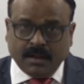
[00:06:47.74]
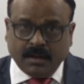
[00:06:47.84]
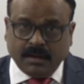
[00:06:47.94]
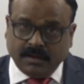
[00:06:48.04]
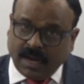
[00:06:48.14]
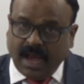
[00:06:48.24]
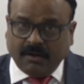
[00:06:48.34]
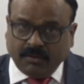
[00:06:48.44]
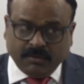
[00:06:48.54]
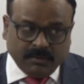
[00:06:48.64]

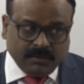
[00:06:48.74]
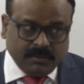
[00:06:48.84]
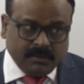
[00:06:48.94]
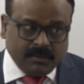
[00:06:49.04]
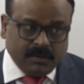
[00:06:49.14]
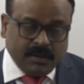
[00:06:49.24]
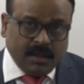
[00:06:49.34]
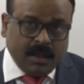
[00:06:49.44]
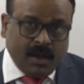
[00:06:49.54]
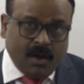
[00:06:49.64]
Now,
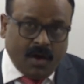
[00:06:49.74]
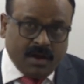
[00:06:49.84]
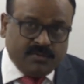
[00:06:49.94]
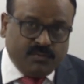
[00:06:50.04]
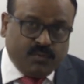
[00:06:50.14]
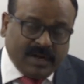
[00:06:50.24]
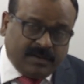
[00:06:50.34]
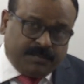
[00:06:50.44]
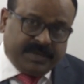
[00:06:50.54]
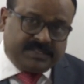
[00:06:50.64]
on
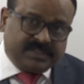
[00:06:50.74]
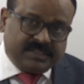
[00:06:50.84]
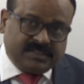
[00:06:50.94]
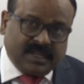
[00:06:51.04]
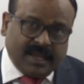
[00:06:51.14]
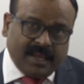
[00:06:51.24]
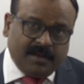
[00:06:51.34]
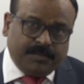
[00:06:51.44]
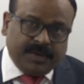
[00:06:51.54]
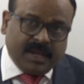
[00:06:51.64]
what basis the
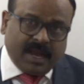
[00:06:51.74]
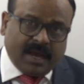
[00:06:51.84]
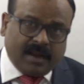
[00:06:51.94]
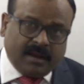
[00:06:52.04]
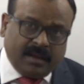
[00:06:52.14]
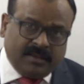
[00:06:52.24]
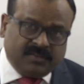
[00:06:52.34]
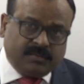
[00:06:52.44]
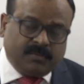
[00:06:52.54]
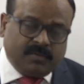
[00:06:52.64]
NPR is